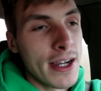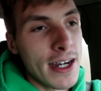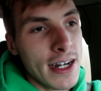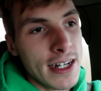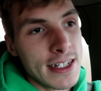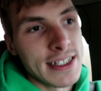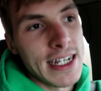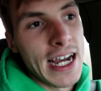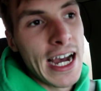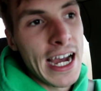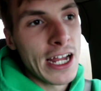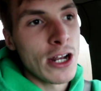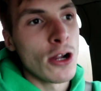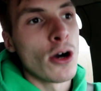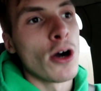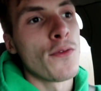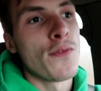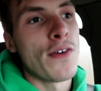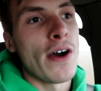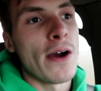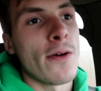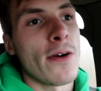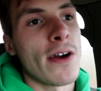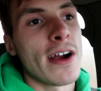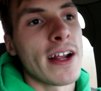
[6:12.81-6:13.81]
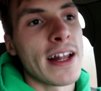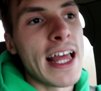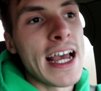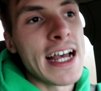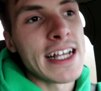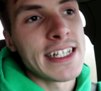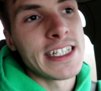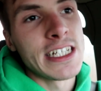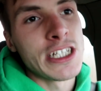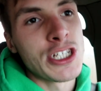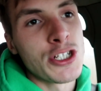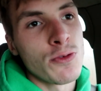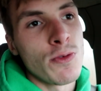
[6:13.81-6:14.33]
because I know if I were in
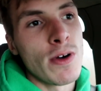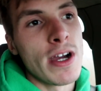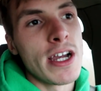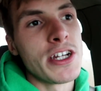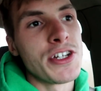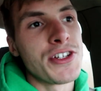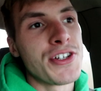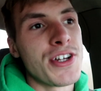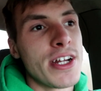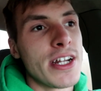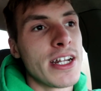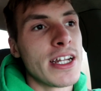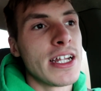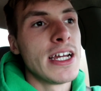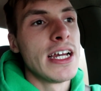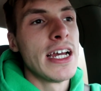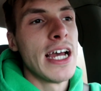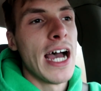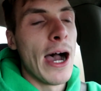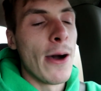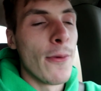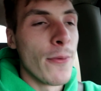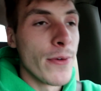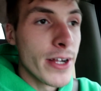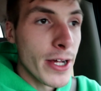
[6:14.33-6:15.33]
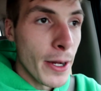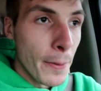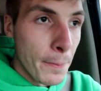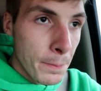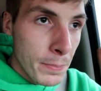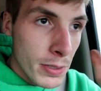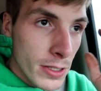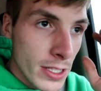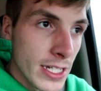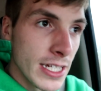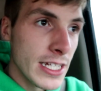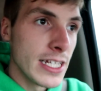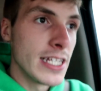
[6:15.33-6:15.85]
that situation I would
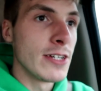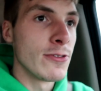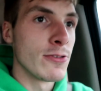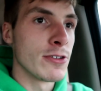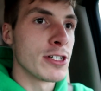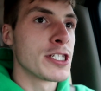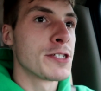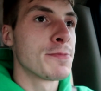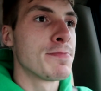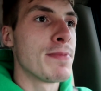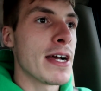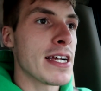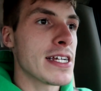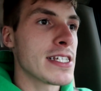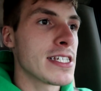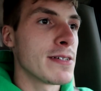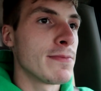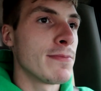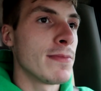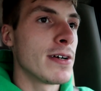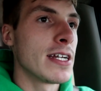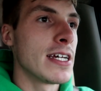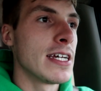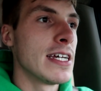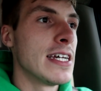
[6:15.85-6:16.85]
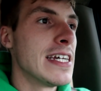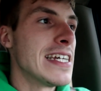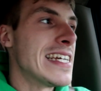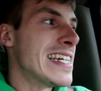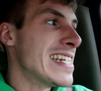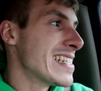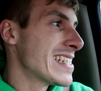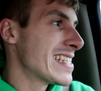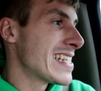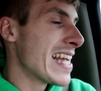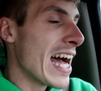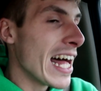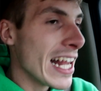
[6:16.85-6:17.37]
completely respect somebody
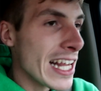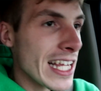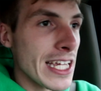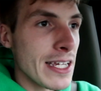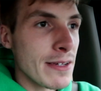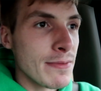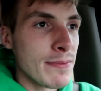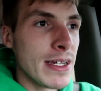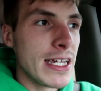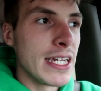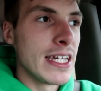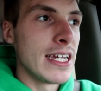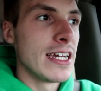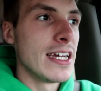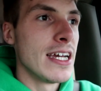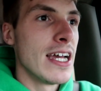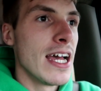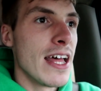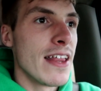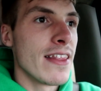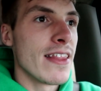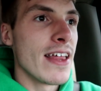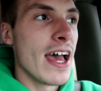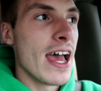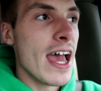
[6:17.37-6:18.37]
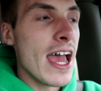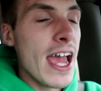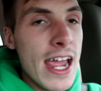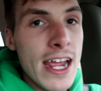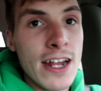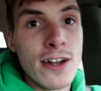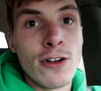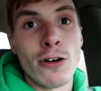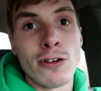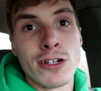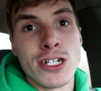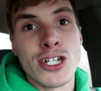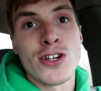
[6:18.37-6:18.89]
telling me that hey
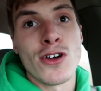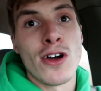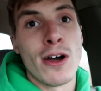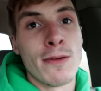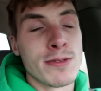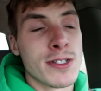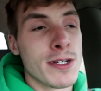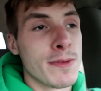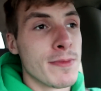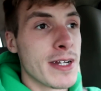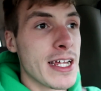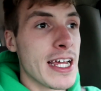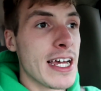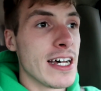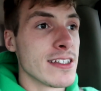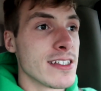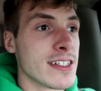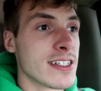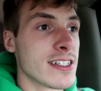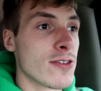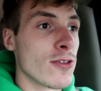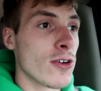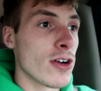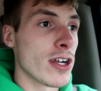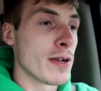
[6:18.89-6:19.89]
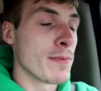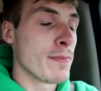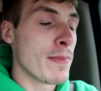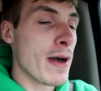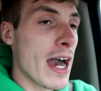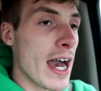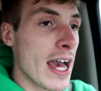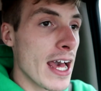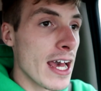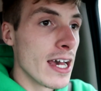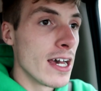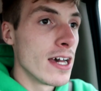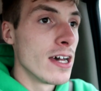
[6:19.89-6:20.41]
don't show up somebody else is going to
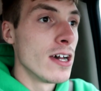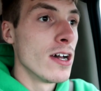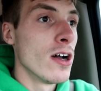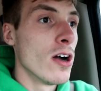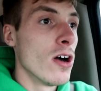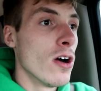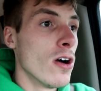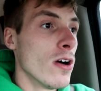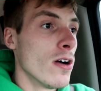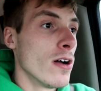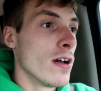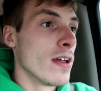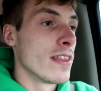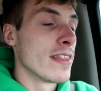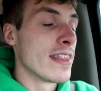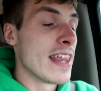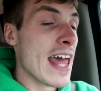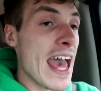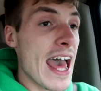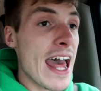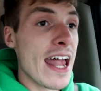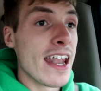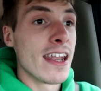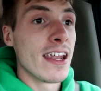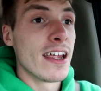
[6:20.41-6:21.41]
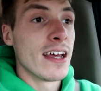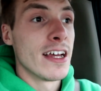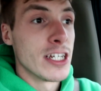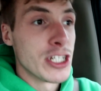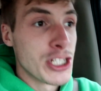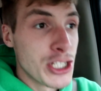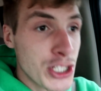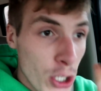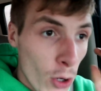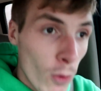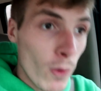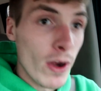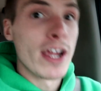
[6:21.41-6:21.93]
buy it then
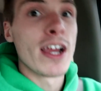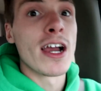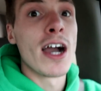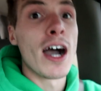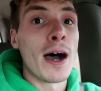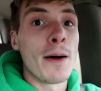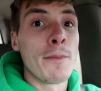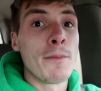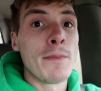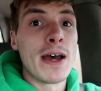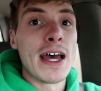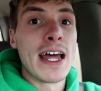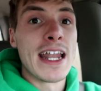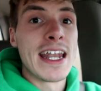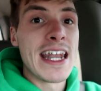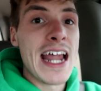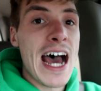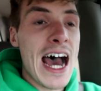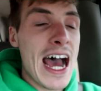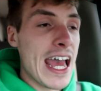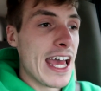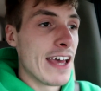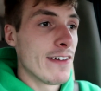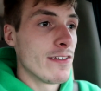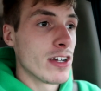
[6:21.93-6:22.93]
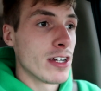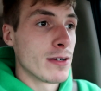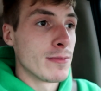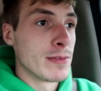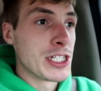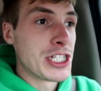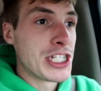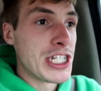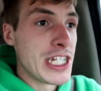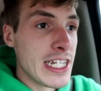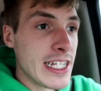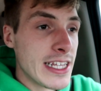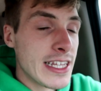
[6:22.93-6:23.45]
showing up and not having a
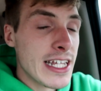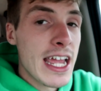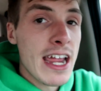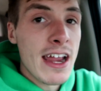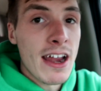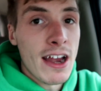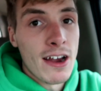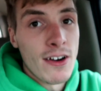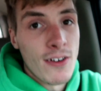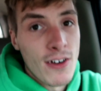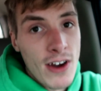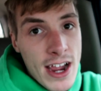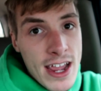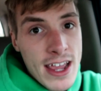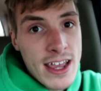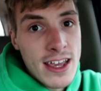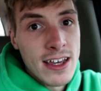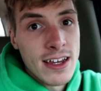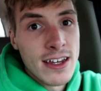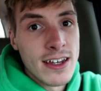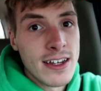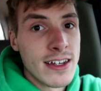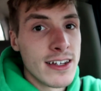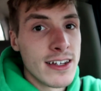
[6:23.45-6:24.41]
machine there right